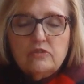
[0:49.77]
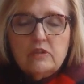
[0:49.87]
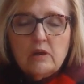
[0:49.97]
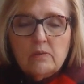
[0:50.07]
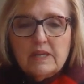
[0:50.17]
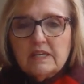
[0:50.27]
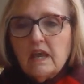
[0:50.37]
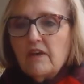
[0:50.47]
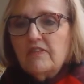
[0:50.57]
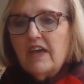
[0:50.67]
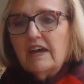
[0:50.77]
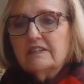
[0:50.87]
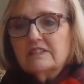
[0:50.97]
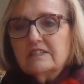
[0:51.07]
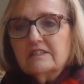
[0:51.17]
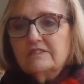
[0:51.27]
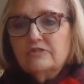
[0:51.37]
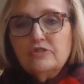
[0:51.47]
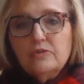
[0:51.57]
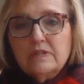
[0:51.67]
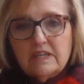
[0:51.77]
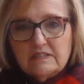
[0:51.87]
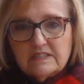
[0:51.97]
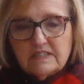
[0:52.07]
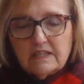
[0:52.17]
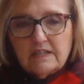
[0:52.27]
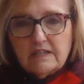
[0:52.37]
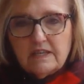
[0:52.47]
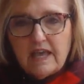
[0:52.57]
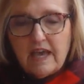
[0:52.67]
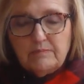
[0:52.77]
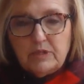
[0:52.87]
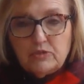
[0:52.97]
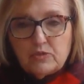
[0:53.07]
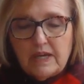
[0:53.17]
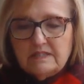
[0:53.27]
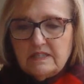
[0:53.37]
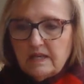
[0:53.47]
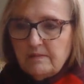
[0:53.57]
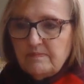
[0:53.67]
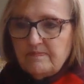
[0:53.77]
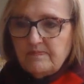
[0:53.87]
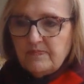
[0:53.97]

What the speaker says: knowing that Judas had betrayed him,